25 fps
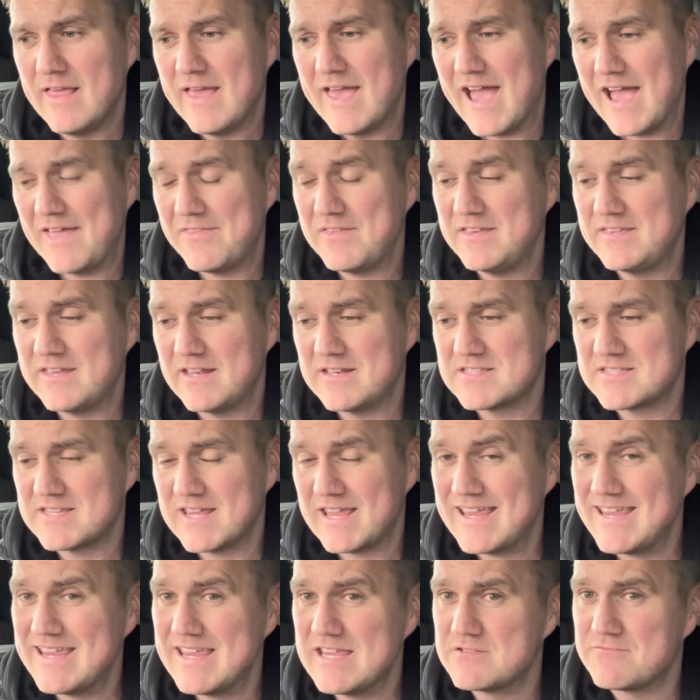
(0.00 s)
Eddie did
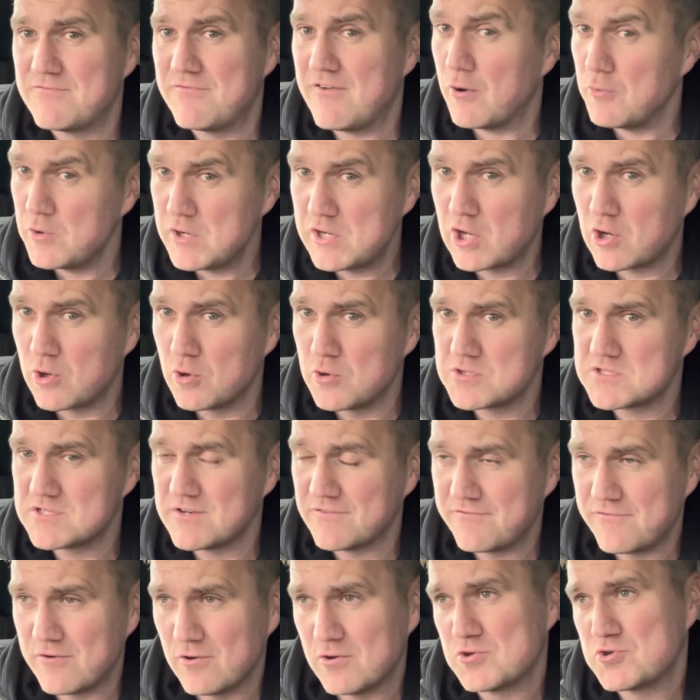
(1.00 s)
say he is very close to
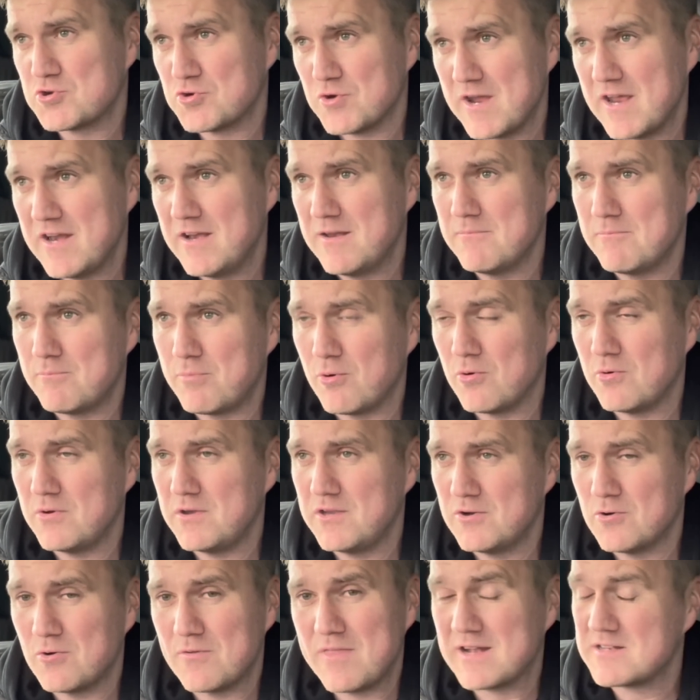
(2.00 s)
full training, but,
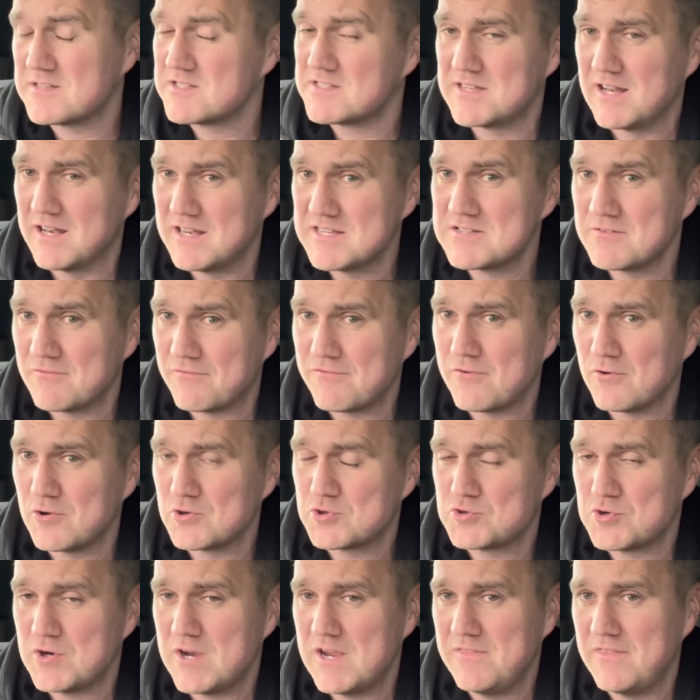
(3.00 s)
you know, that still isn't full
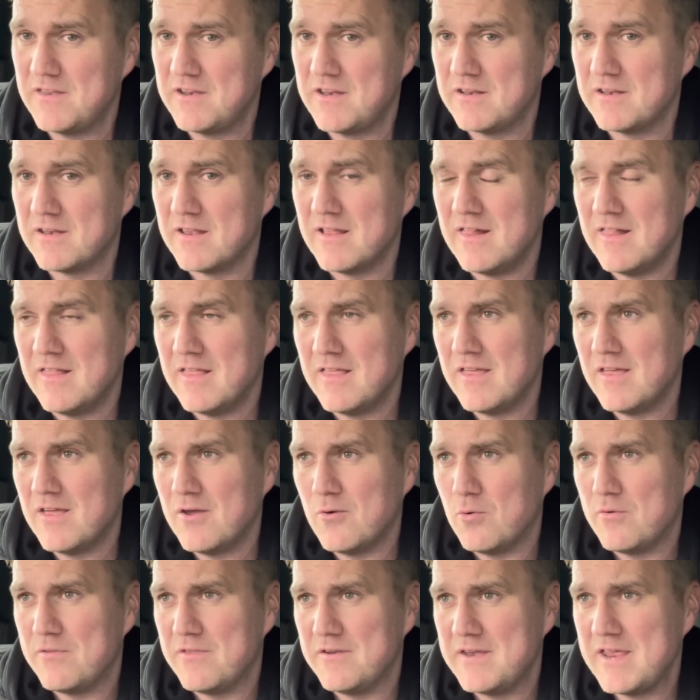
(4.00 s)
training, and
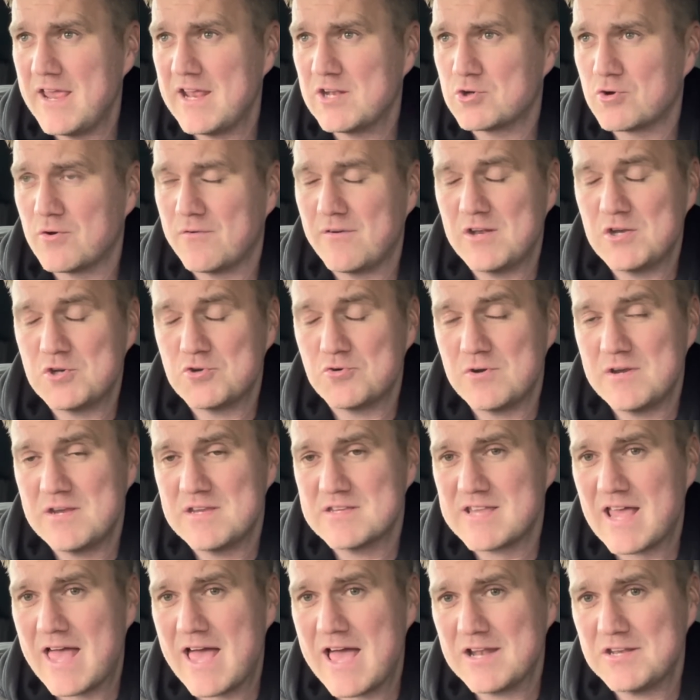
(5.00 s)
with the nature of injury
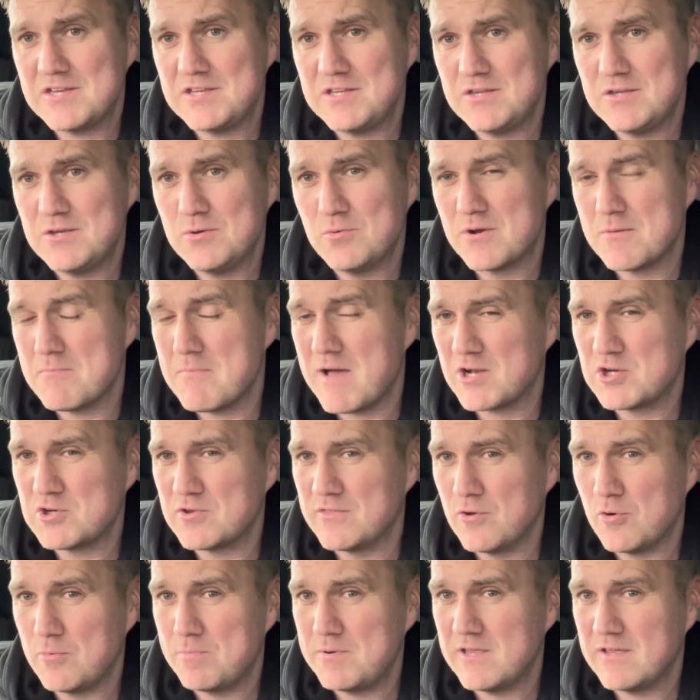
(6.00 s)
he's had, you would imagine
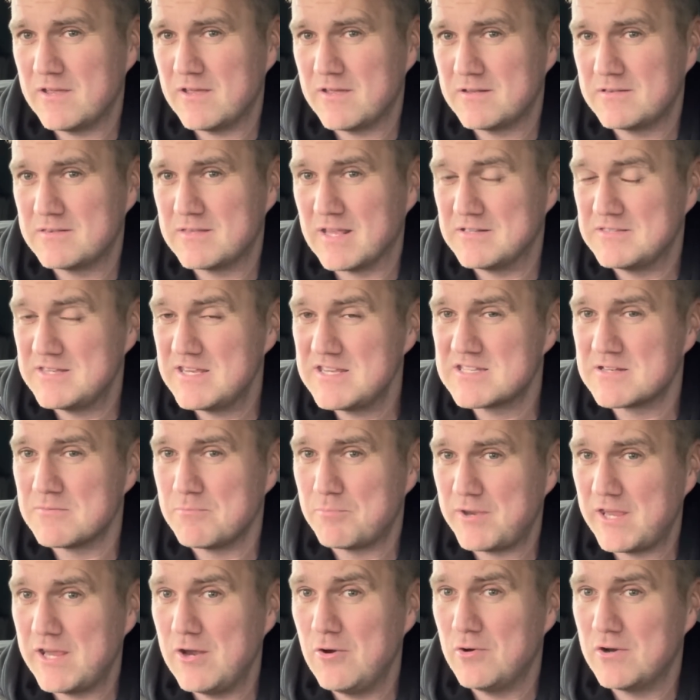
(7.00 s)
there would be a decent
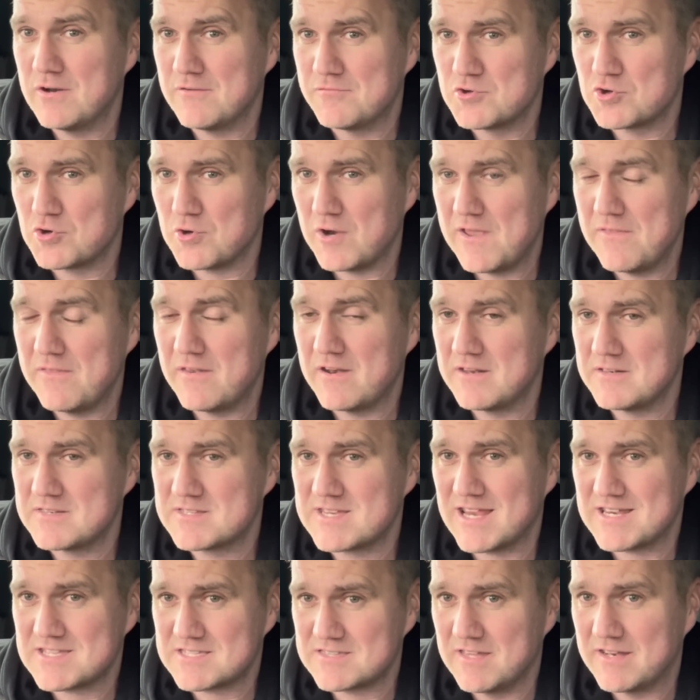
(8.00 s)
period of training and
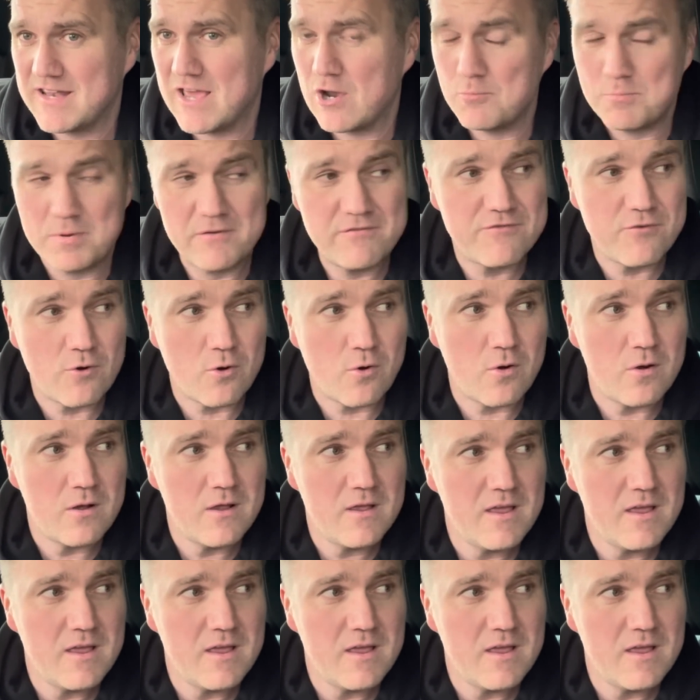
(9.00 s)
testing it out before